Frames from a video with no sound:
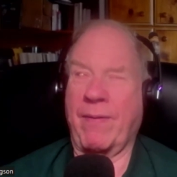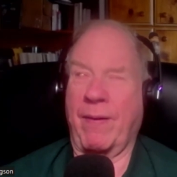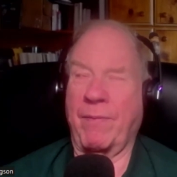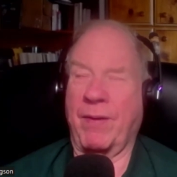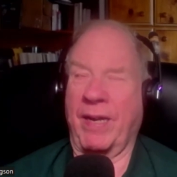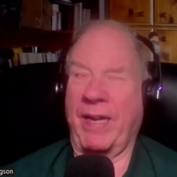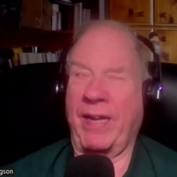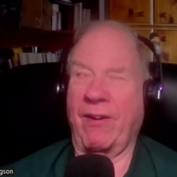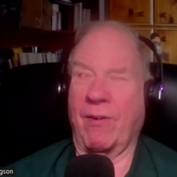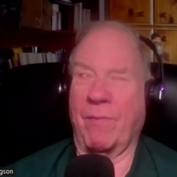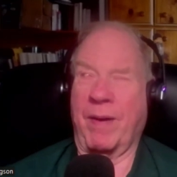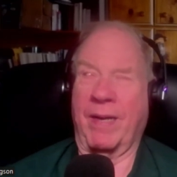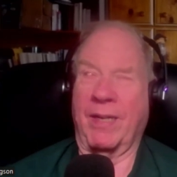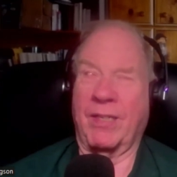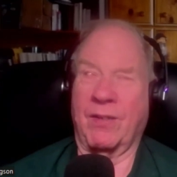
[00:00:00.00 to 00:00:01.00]
I'm going to hear
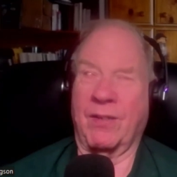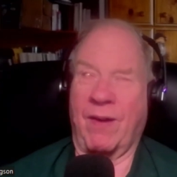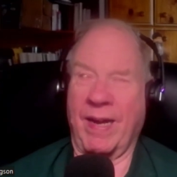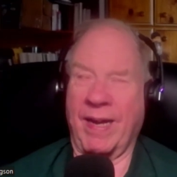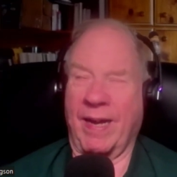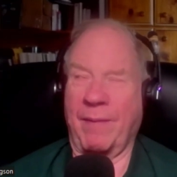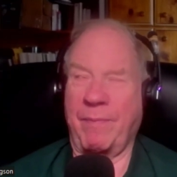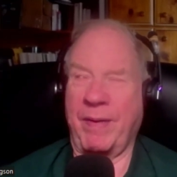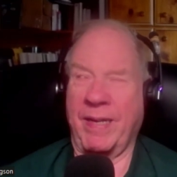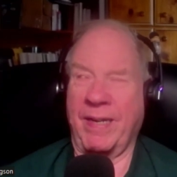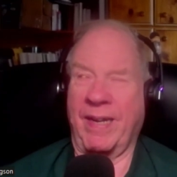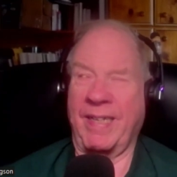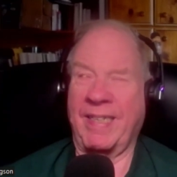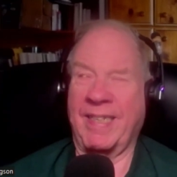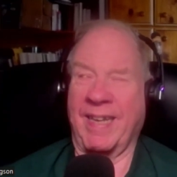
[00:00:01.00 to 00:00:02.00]
about it. So I got to be a
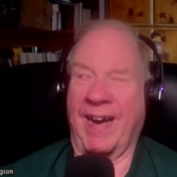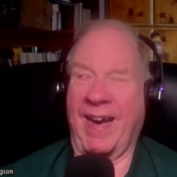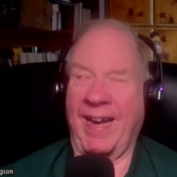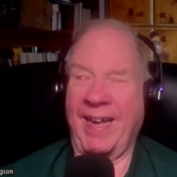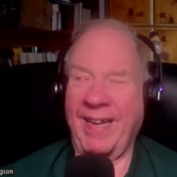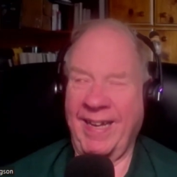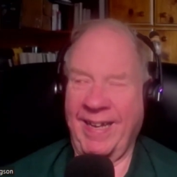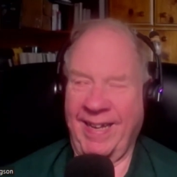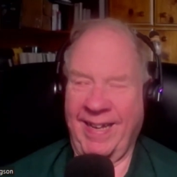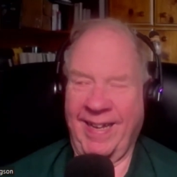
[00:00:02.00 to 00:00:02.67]
nice guy